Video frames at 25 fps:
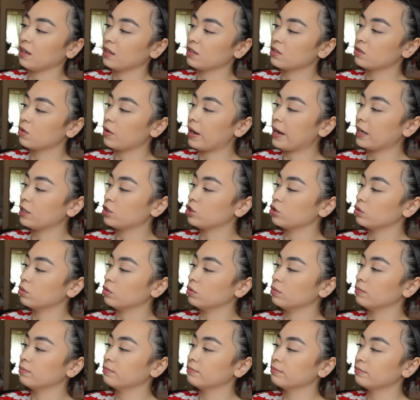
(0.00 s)
It's not
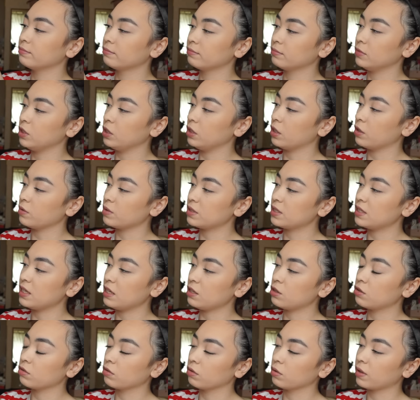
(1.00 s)
actual you know,
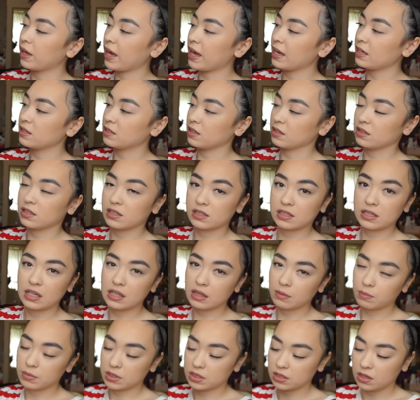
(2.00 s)
see-through casing to see
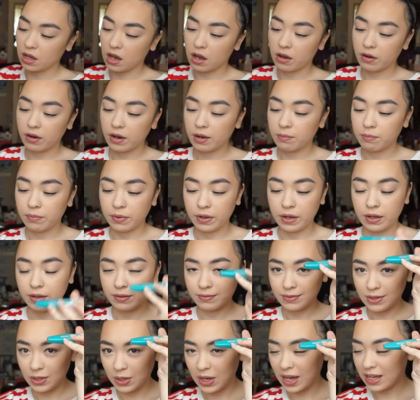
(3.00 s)
the mascara, but
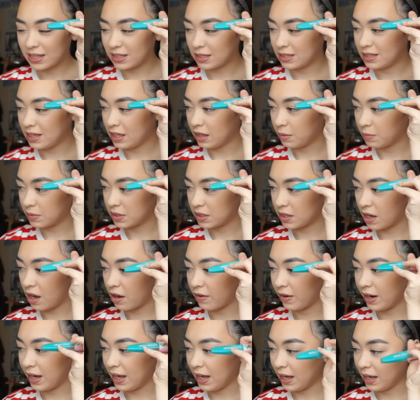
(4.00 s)
you get to see the
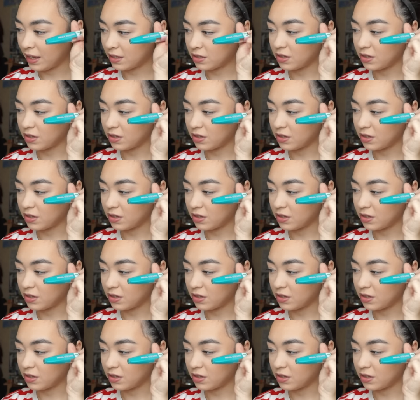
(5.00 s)
mascara here.